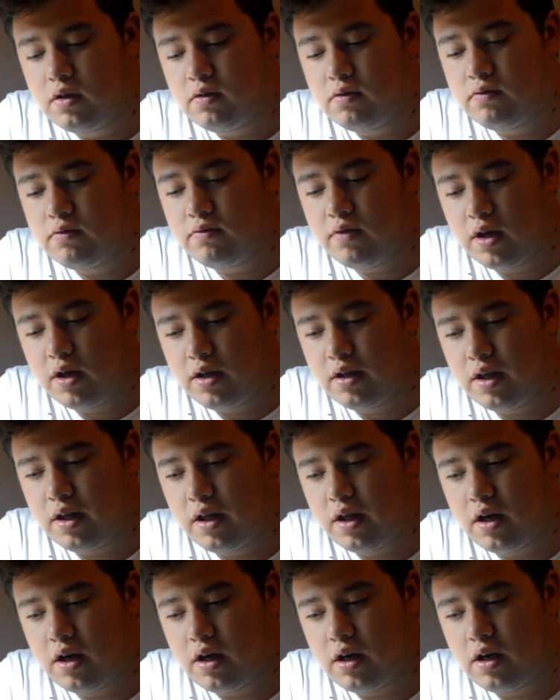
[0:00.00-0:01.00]

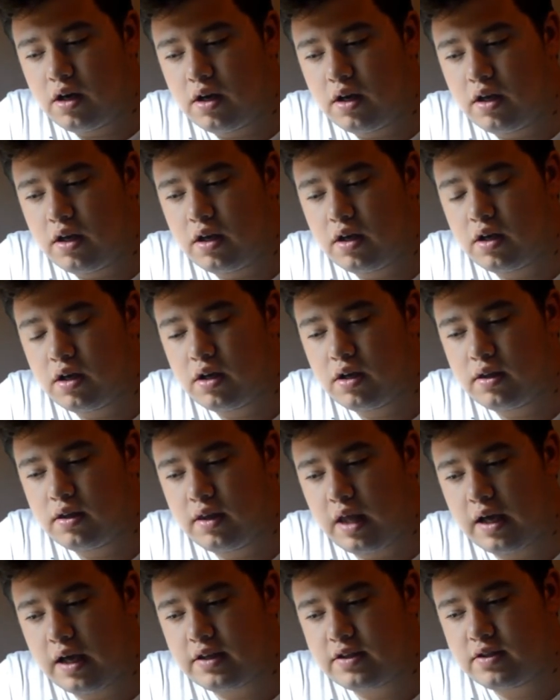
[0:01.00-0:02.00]
Really, I
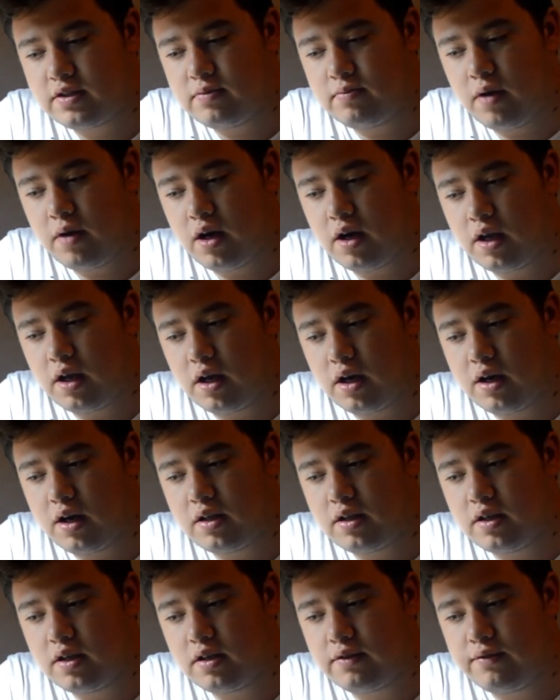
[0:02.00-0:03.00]
that's my
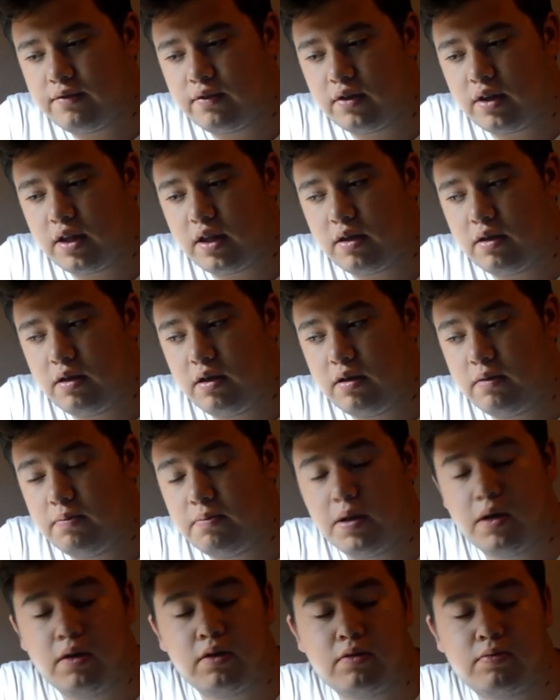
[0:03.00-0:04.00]
ideas for the
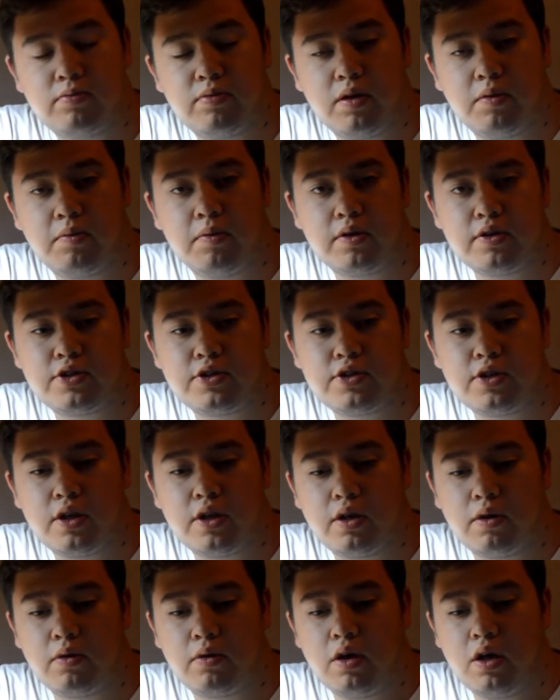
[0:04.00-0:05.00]
build pretty much. So